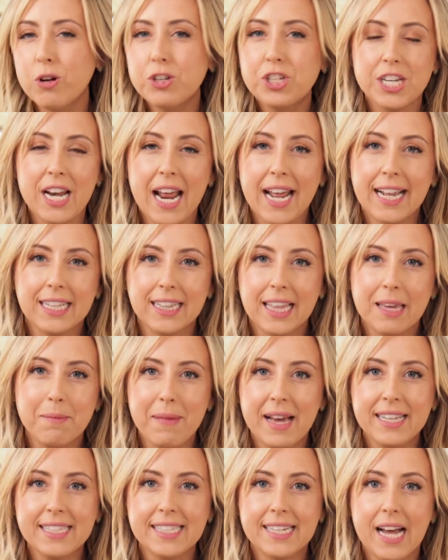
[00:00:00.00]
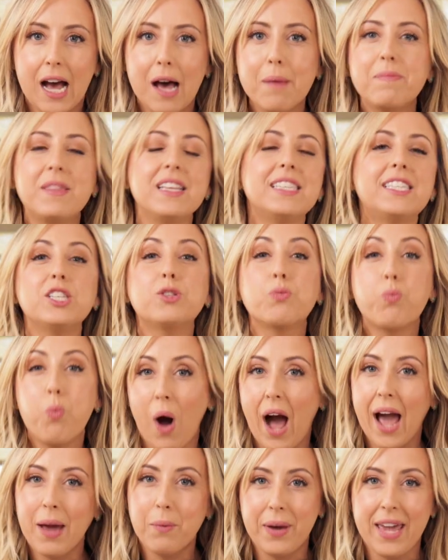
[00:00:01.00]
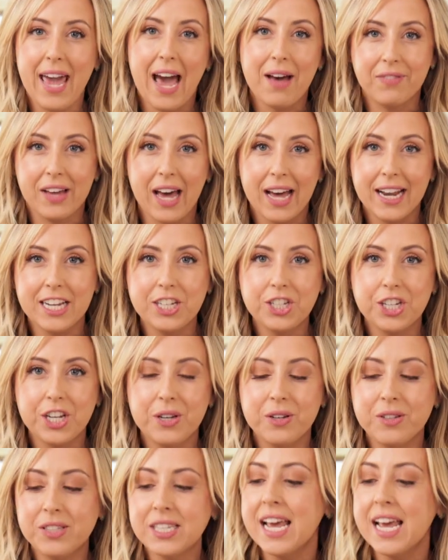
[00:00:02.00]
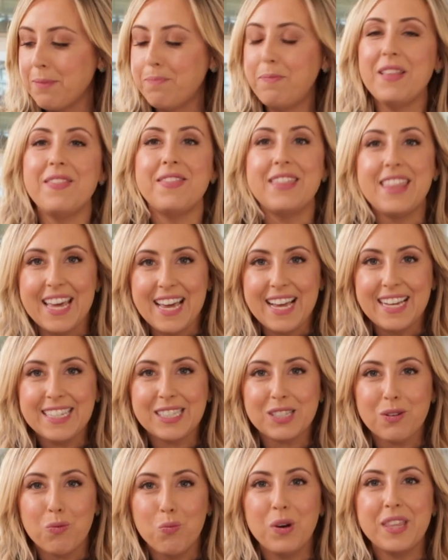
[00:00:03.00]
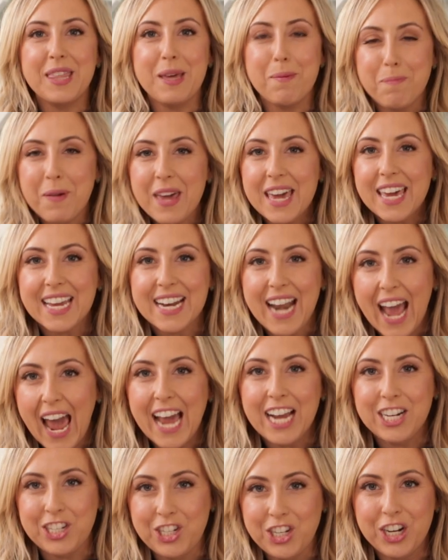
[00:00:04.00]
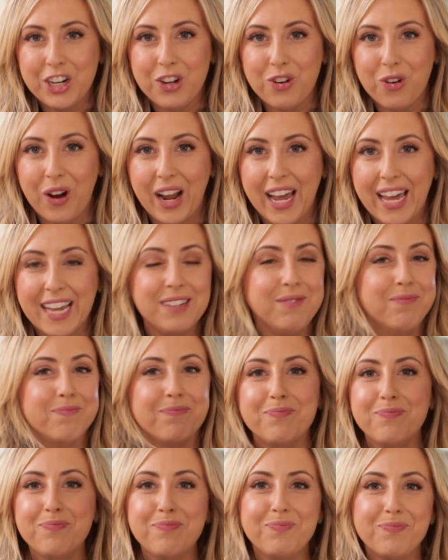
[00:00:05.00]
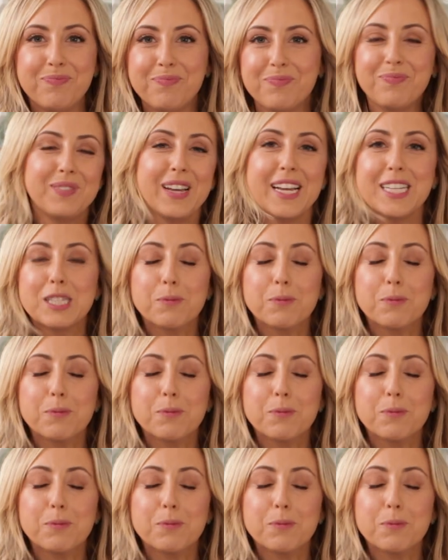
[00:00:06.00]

genetically messed up. This is why we have gut issues. But this, with it being an ancient grain, it's